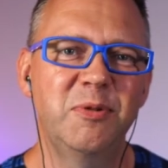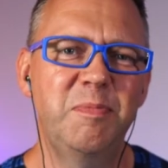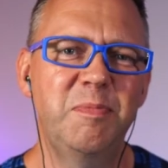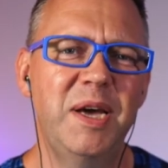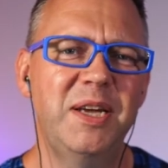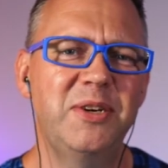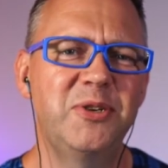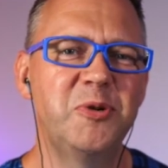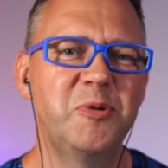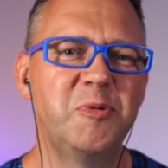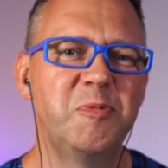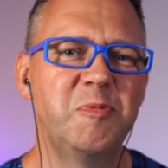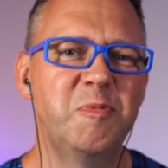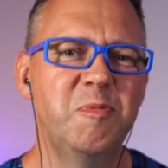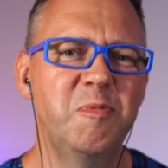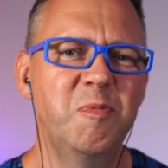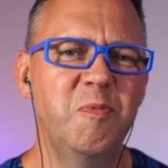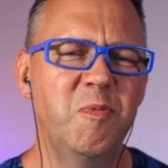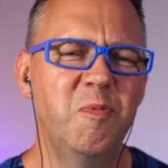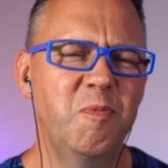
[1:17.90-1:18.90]
Pedro,
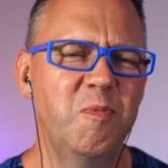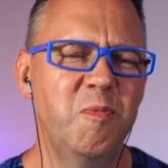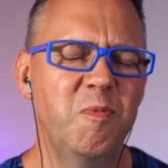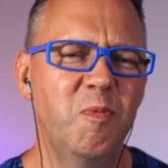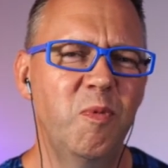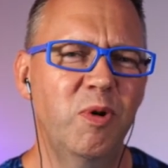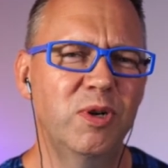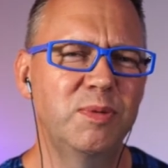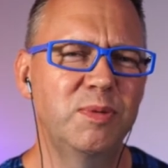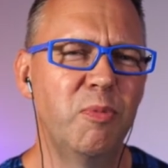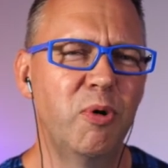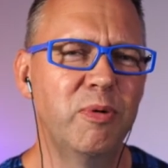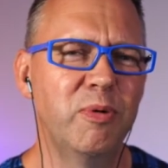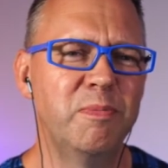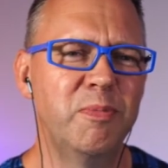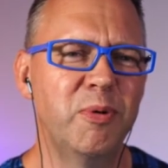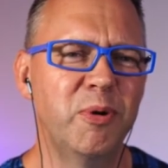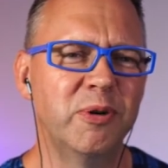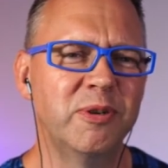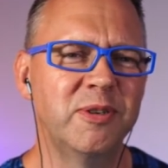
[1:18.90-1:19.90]
what's more
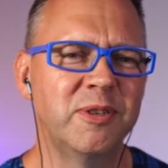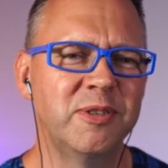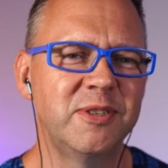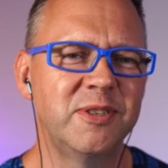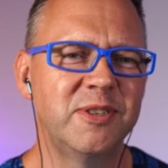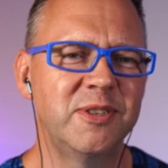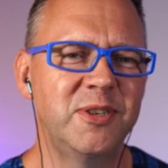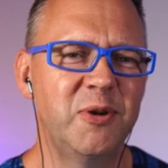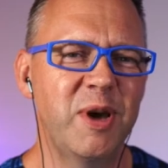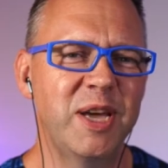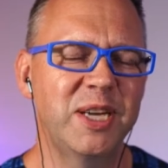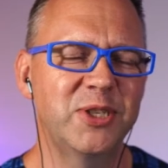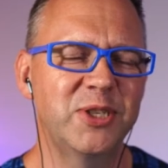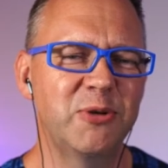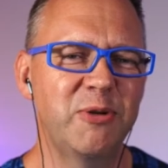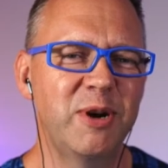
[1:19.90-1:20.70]
important, UX or